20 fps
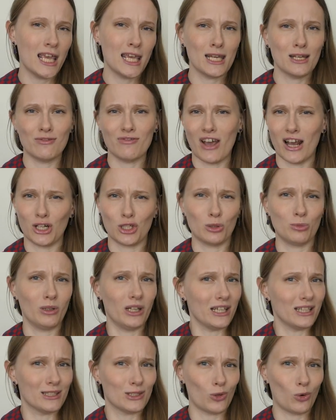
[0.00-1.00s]
in fashion
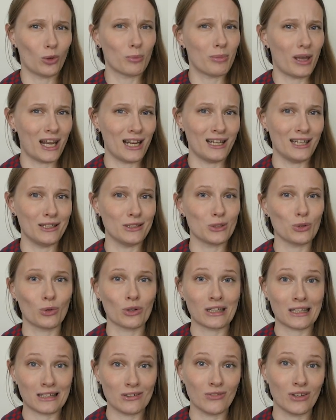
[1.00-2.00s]
plates or paintings or
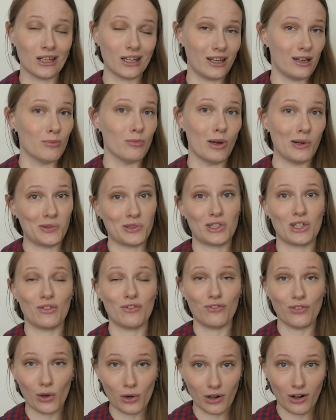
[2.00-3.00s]
even in most
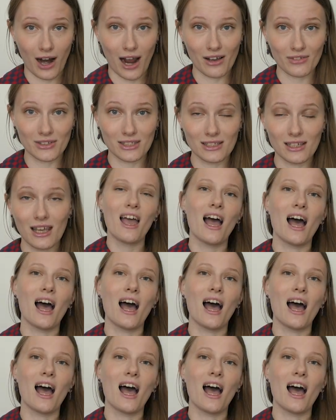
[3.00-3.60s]
photographs.